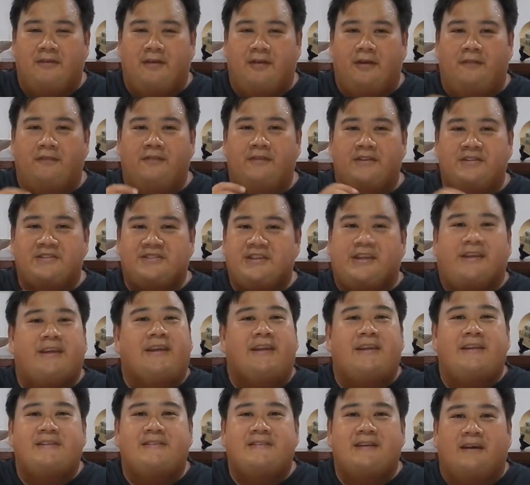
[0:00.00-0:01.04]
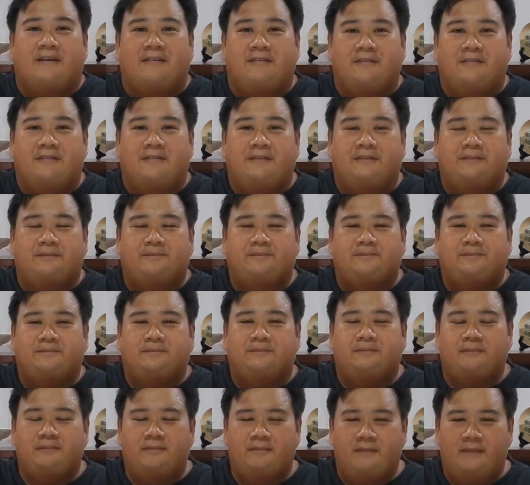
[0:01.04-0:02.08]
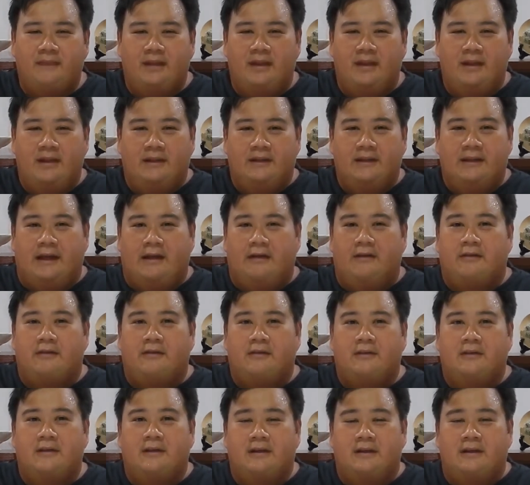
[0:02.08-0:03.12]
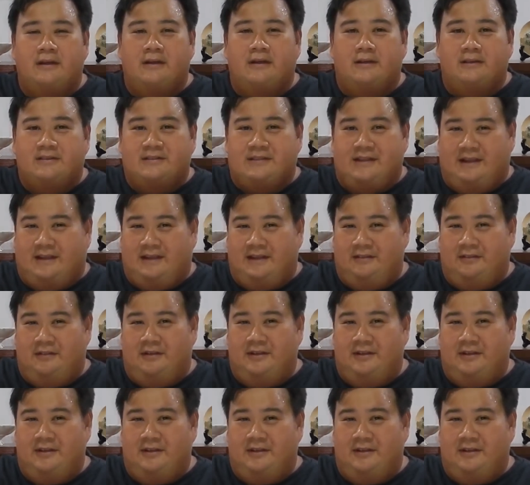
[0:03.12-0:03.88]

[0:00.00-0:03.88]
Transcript: of the chicken itself. Now, second